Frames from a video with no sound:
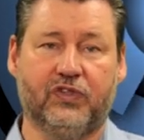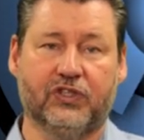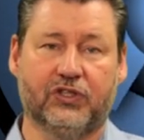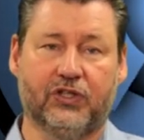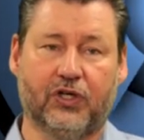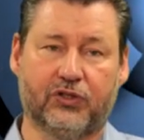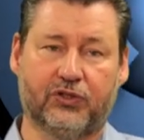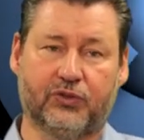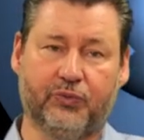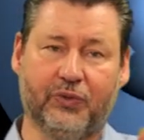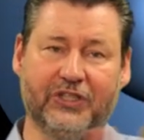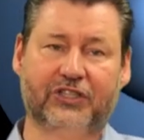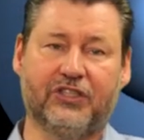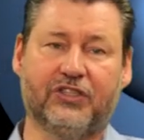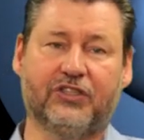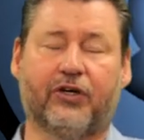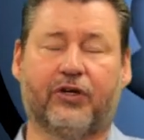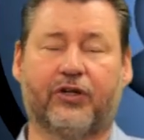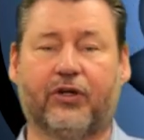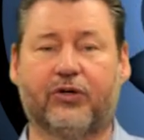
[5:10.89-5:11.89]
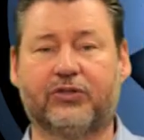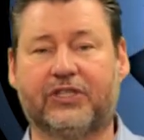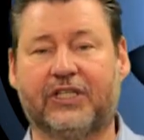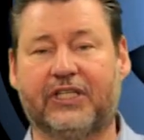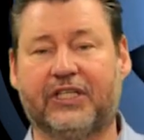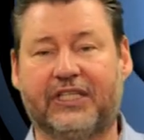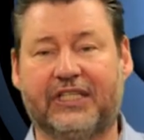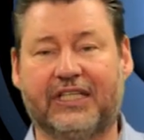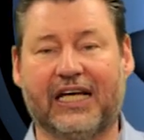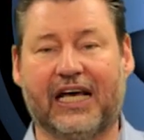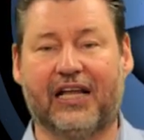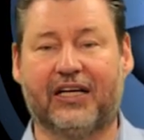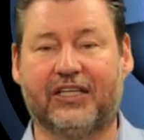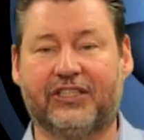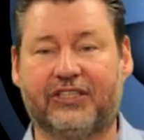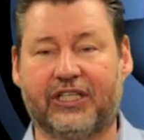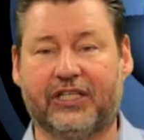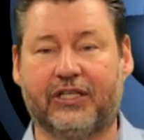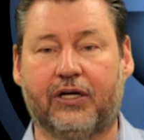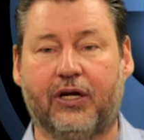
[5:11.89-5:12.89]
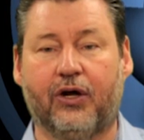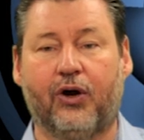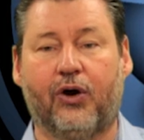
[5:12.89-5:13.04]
So switches are those intelligent,